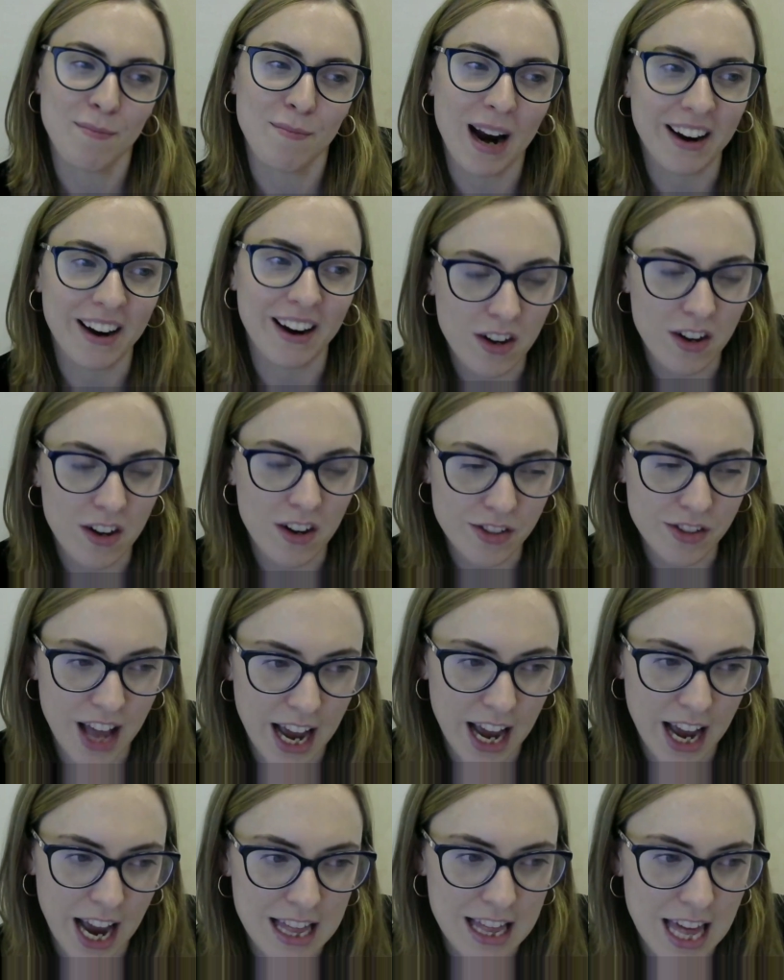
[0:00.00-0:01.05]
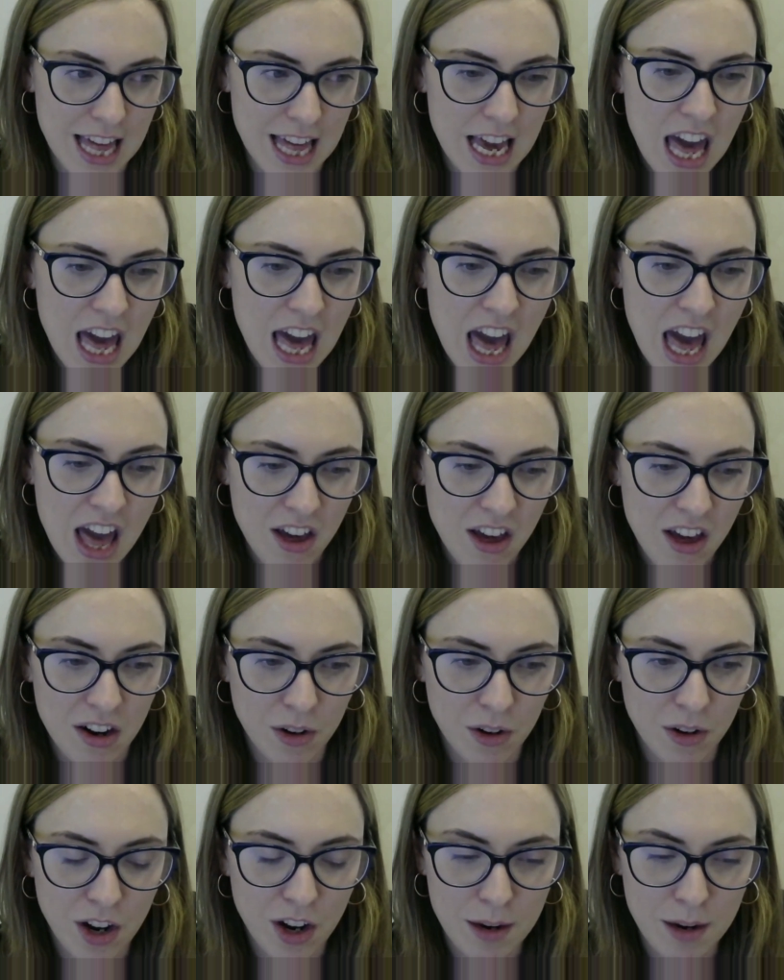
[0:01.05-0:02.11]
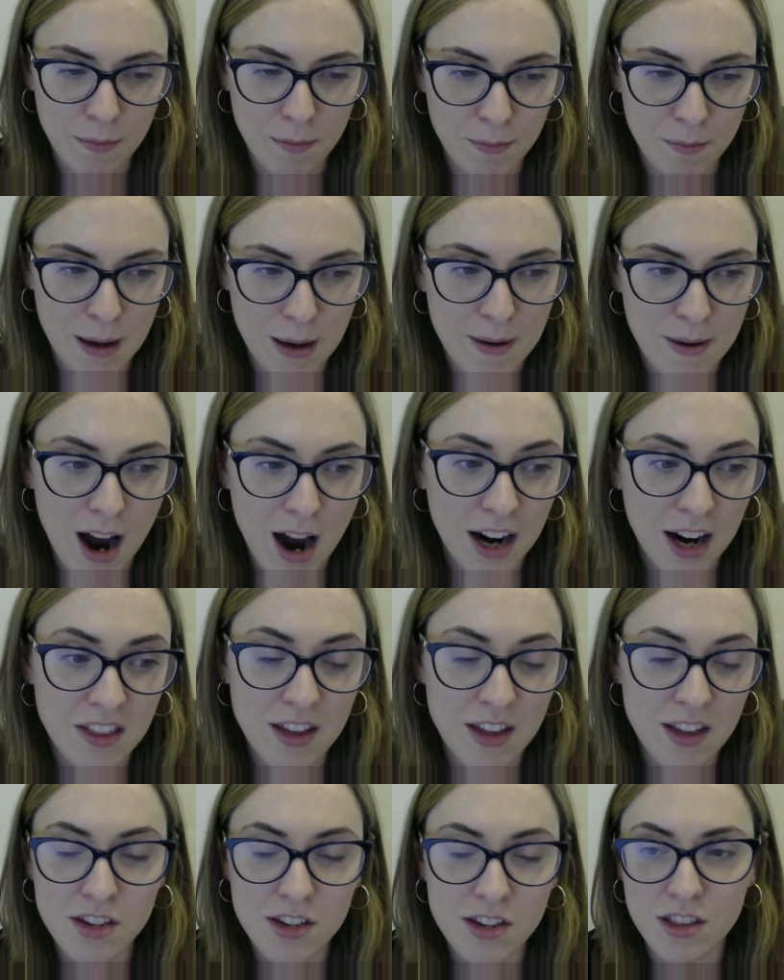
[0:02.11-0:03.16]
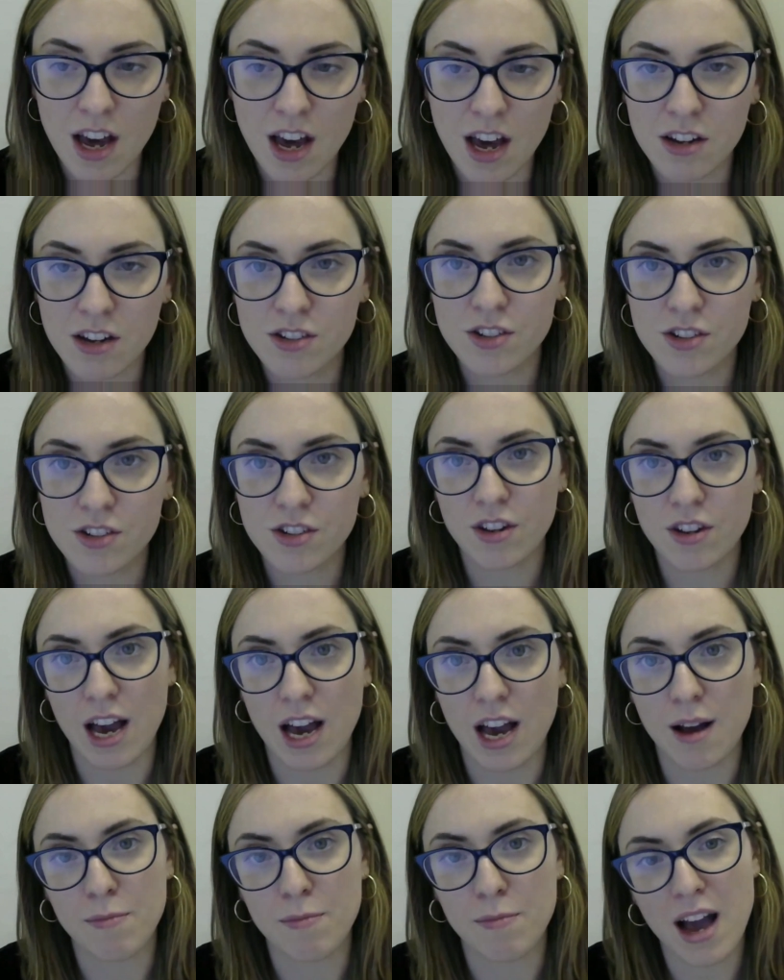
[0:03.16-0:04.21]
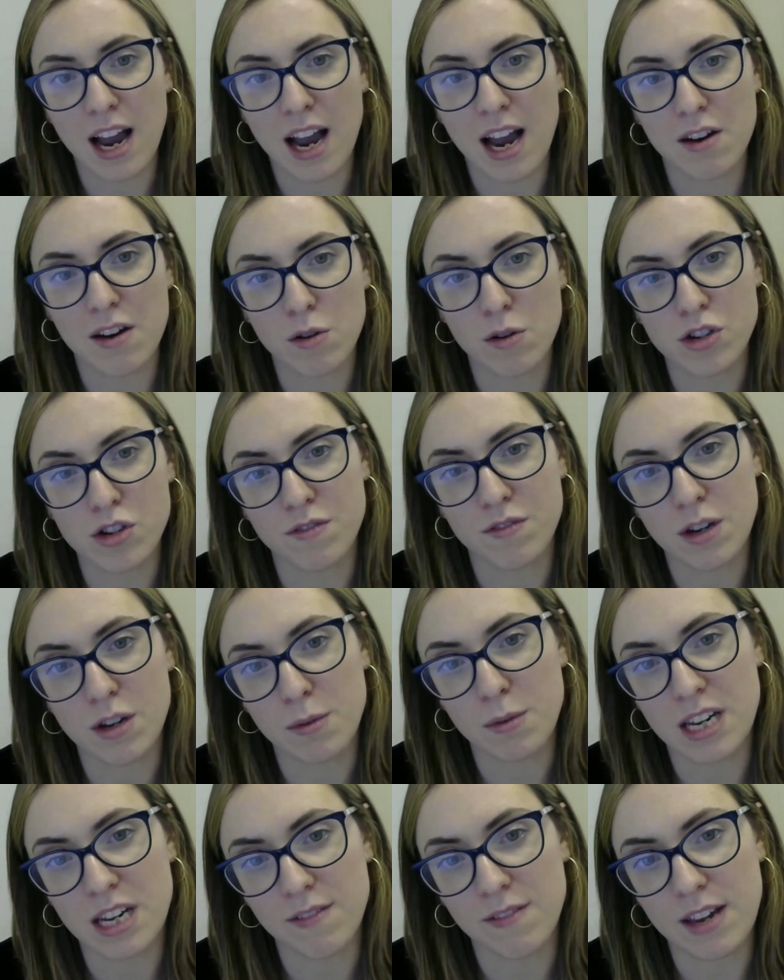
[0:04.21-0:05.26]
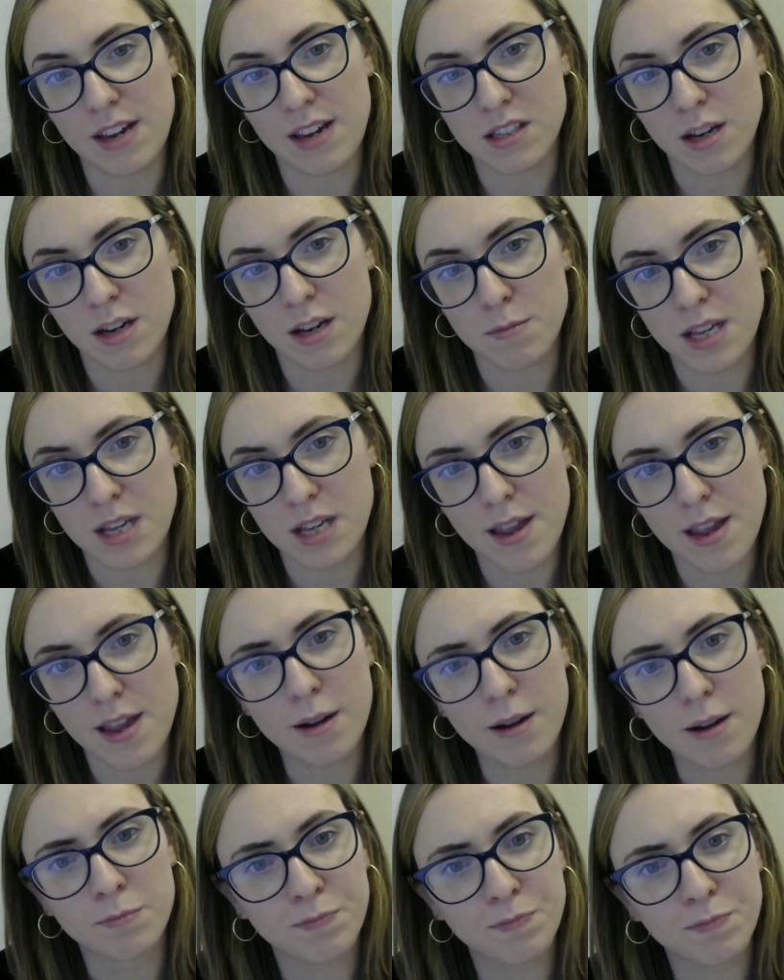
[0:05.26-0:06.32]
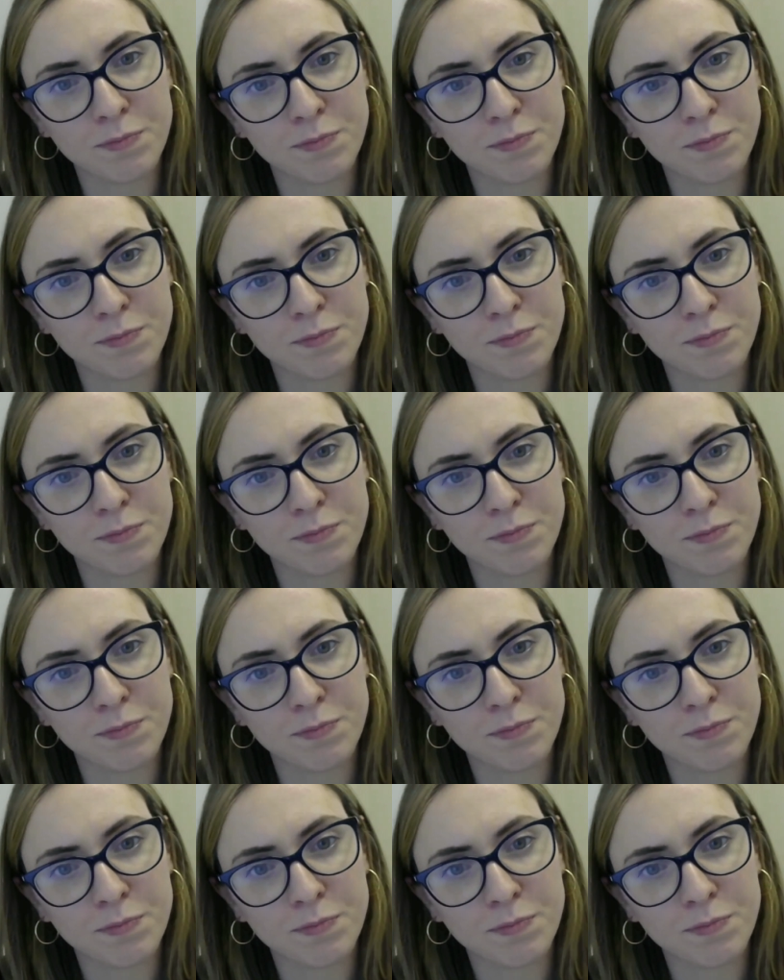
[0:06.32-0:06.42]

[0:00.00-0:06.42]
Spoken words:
breaking laws and that kind of thing, you can maybe argue that kind of notion of double deviance comes in there.